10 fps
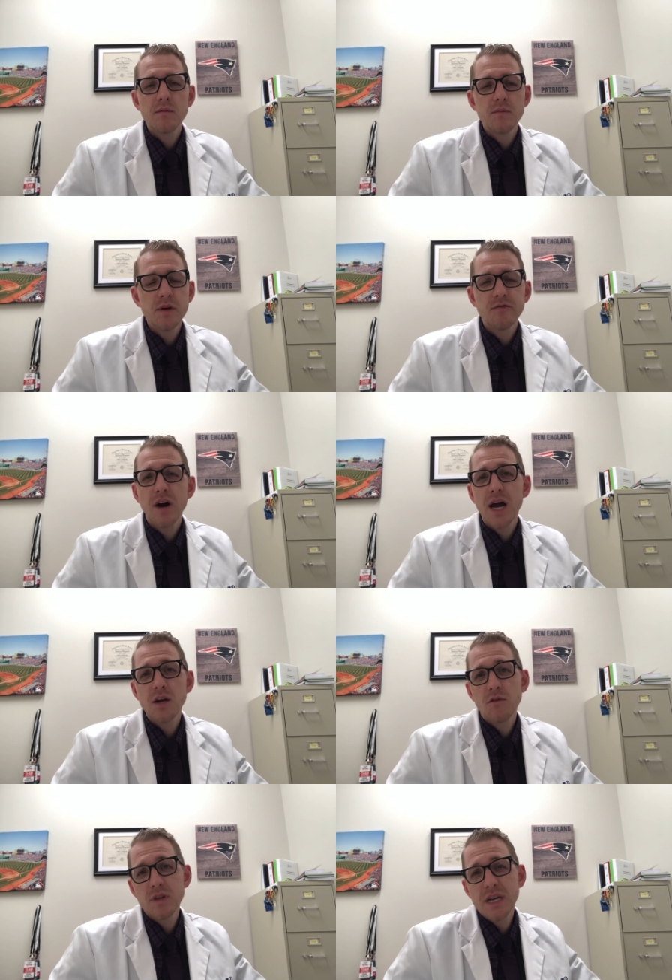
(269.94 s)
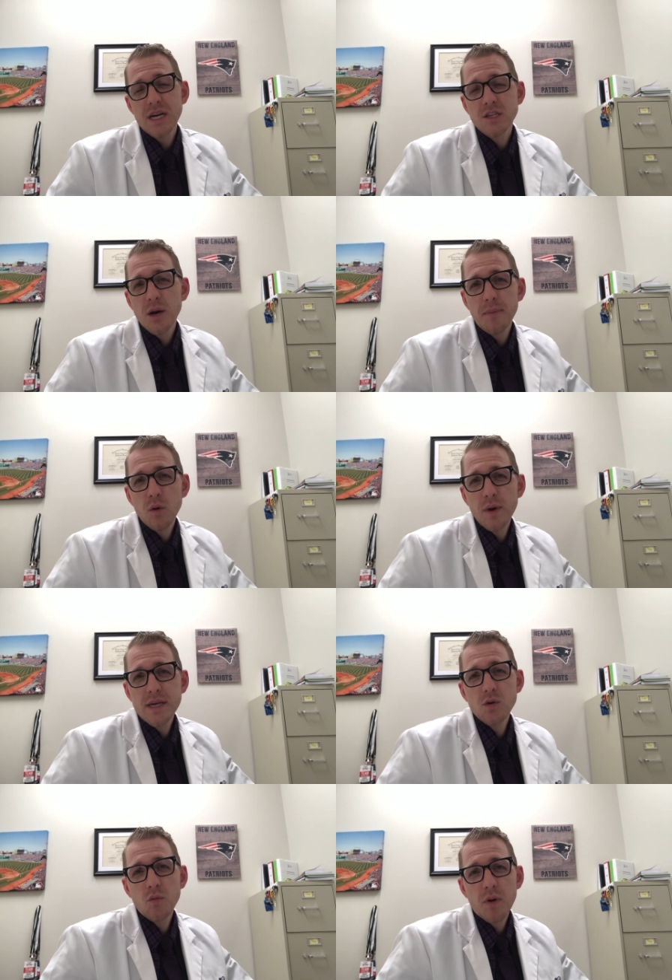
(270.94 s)
be fine over the next couple of
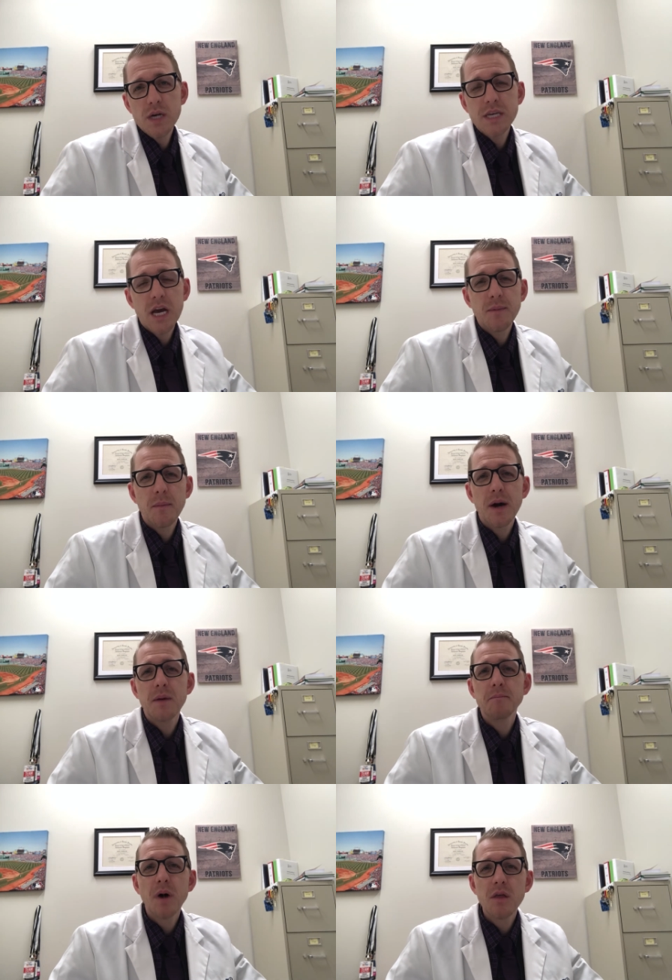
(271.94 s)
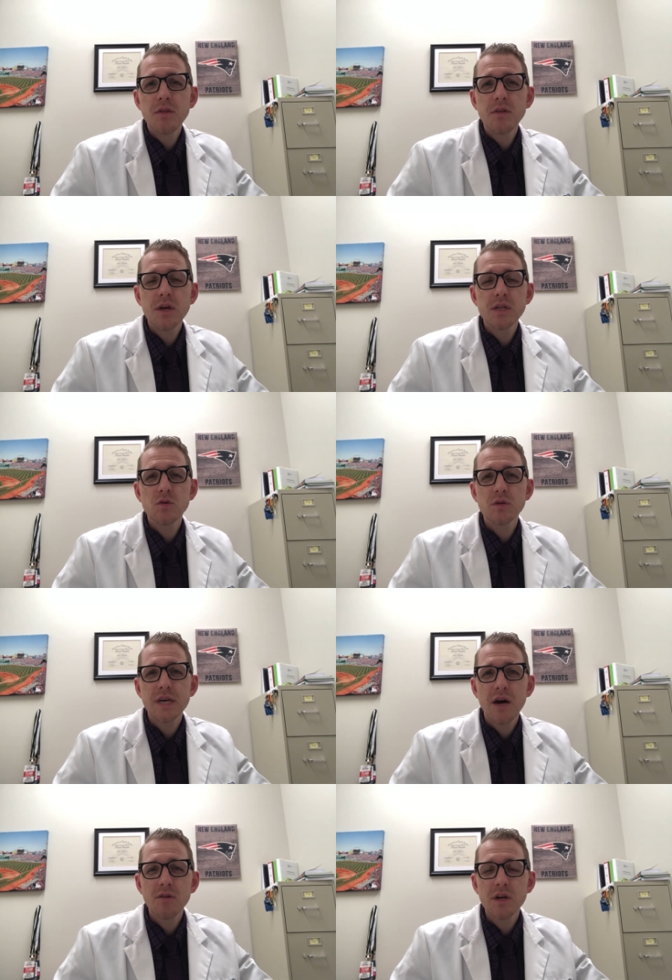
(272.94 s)
weeks. It will probably take him about a month in
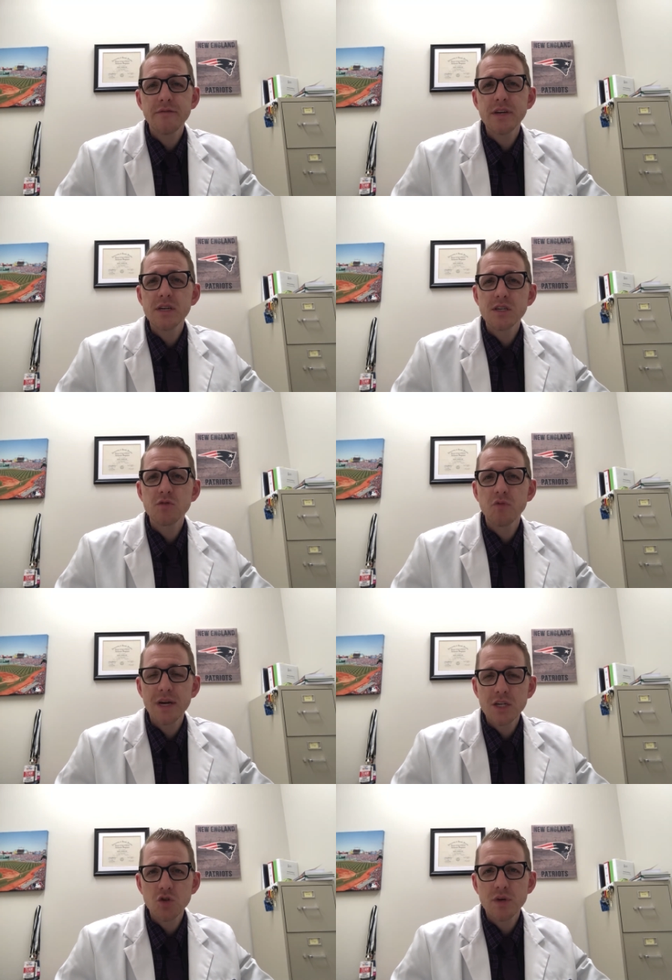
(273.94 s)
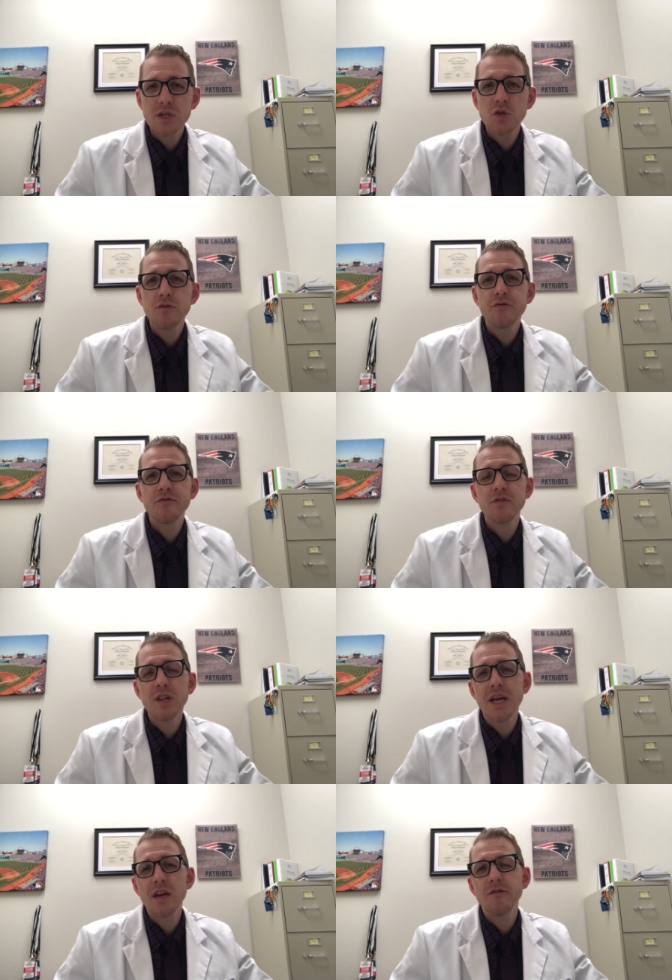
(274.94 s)
totality if he doesn't re-injure it to
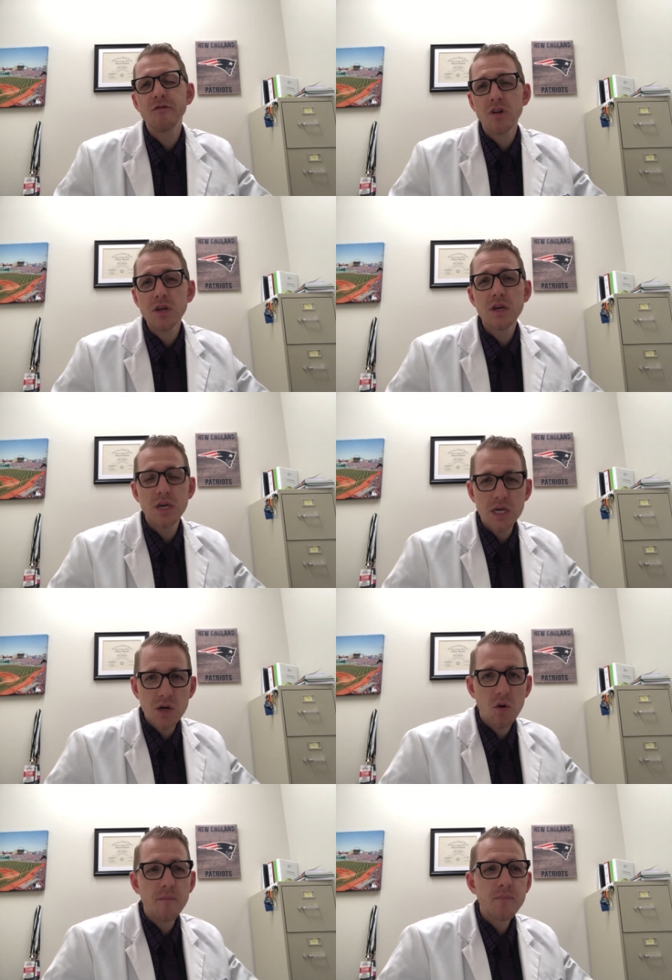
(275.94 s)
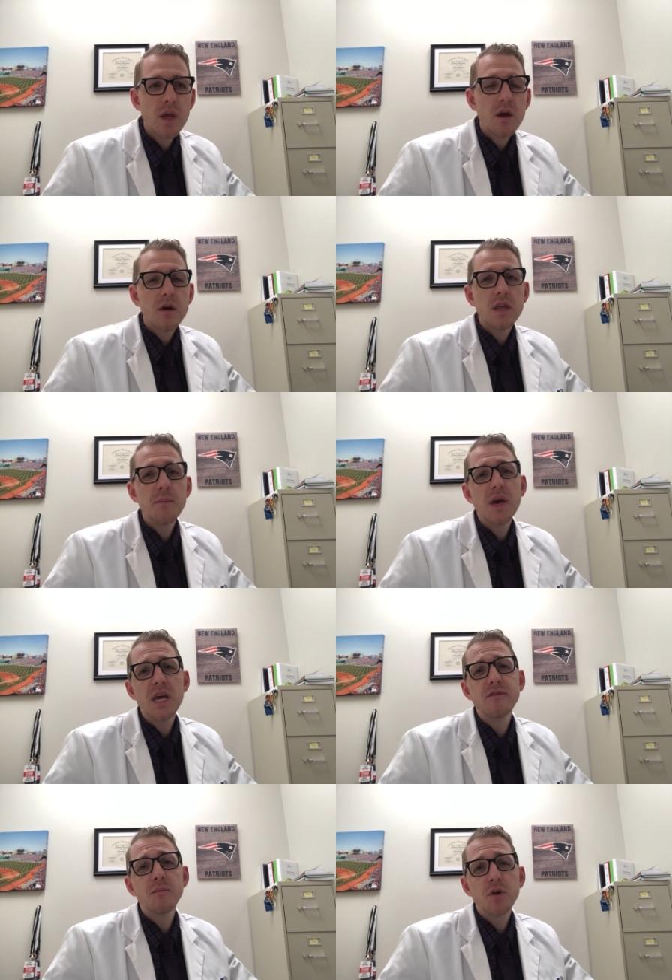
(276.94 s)
let it fully heal. They may
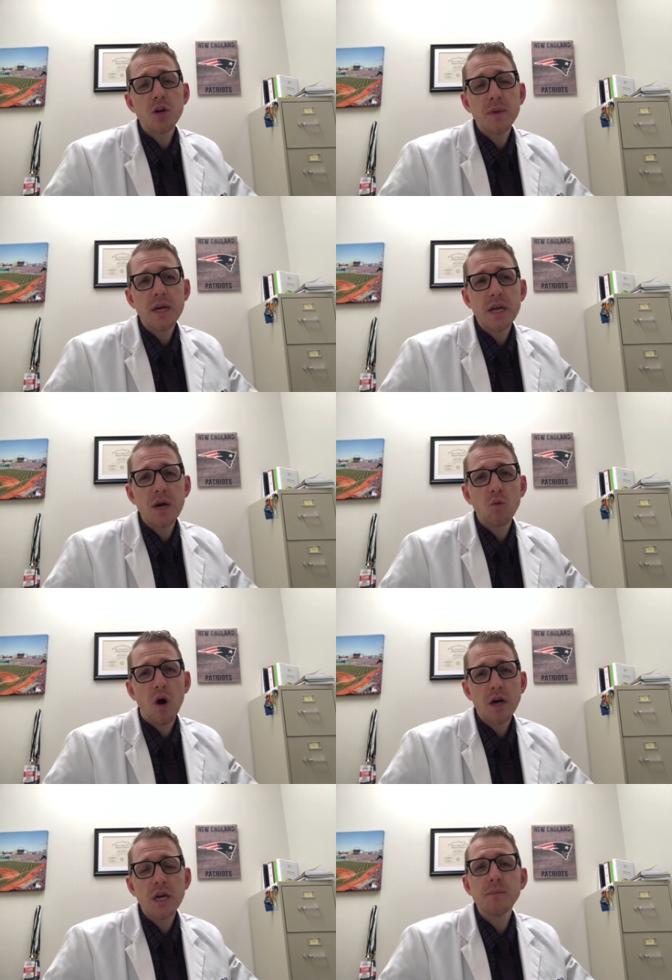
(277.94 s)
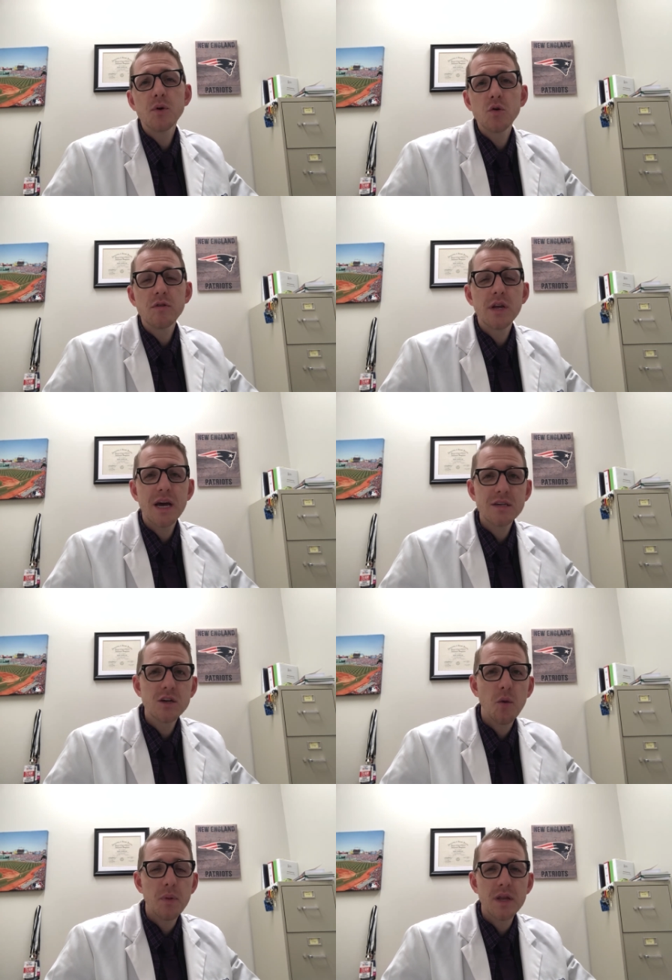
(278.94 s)
even put him in a walking boot the next
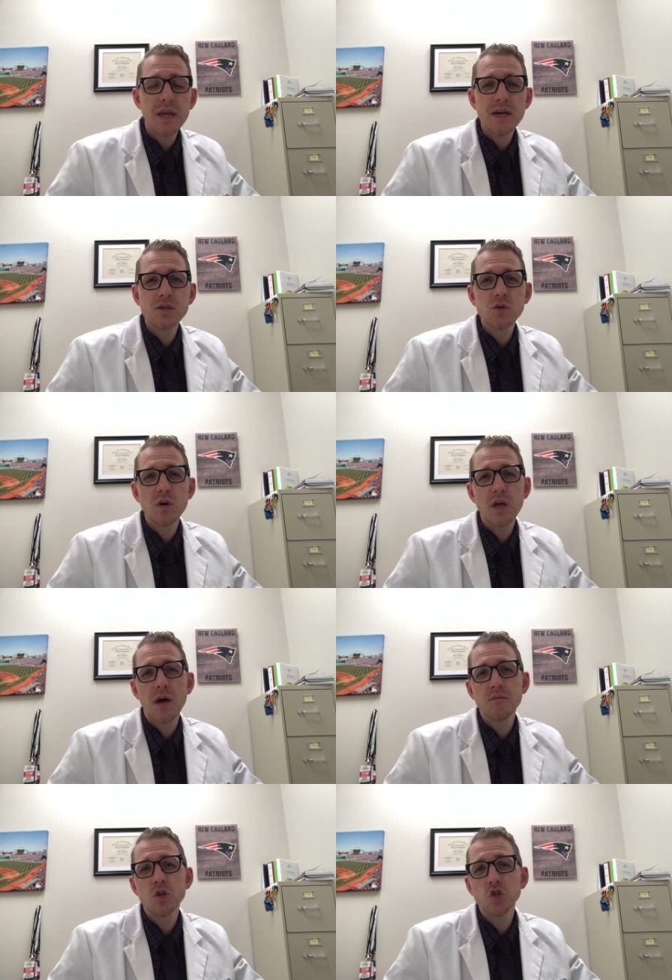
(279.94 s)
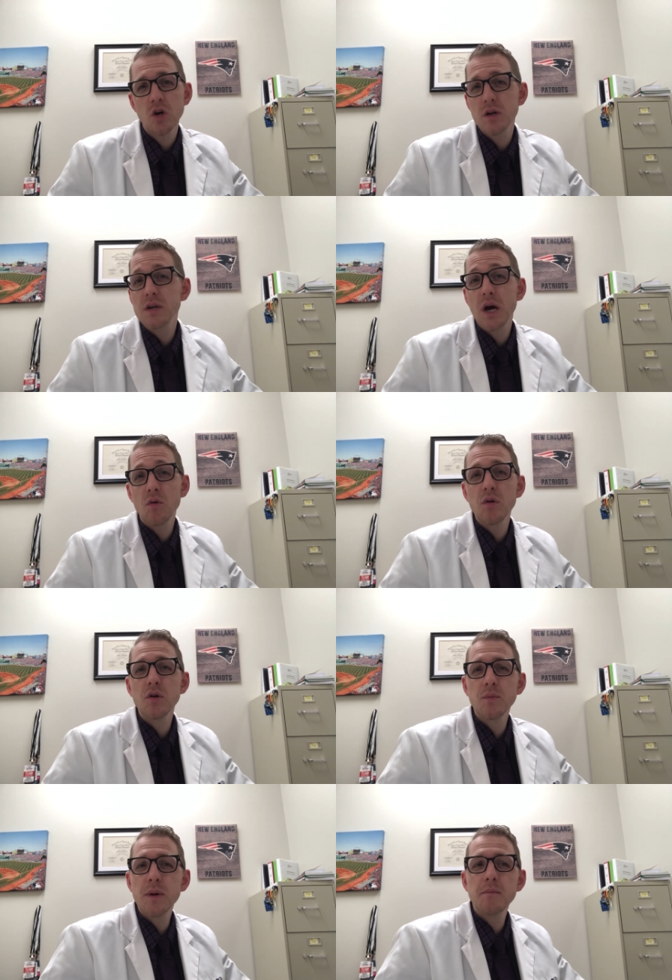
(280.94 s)
couple of days to allow him to shut it down a
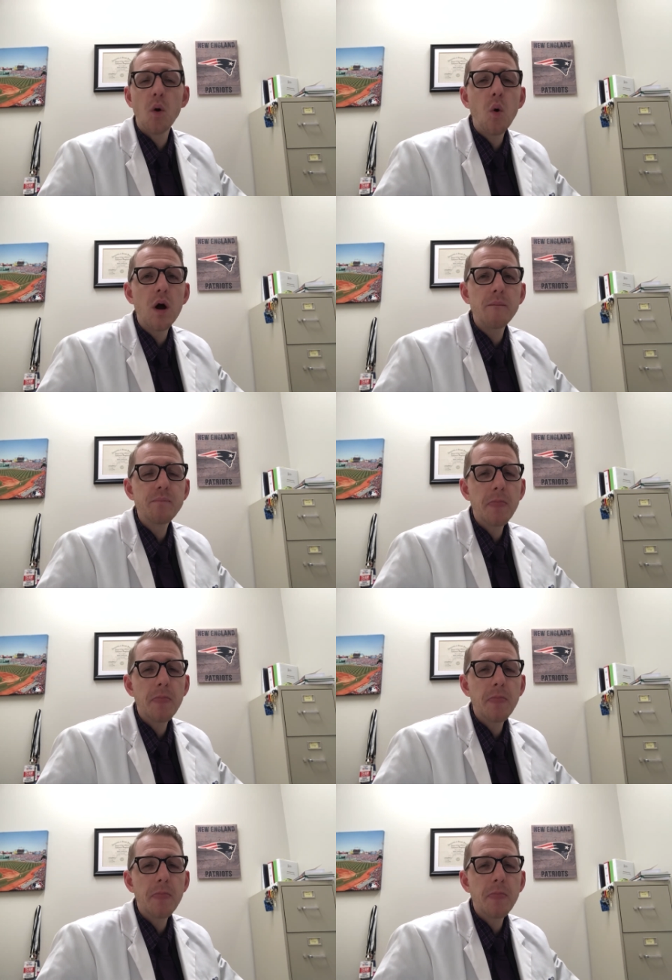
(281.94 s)
little bit more.